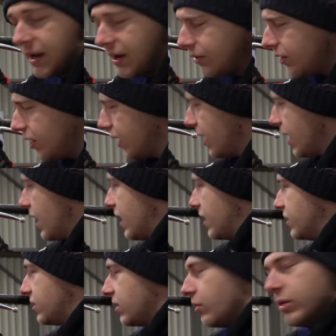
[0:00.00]
out,
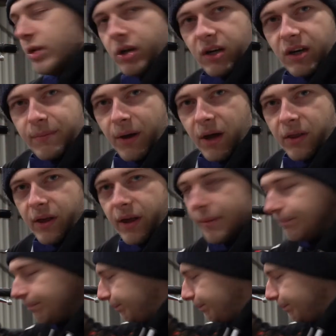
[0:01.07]
so we're not going to bother.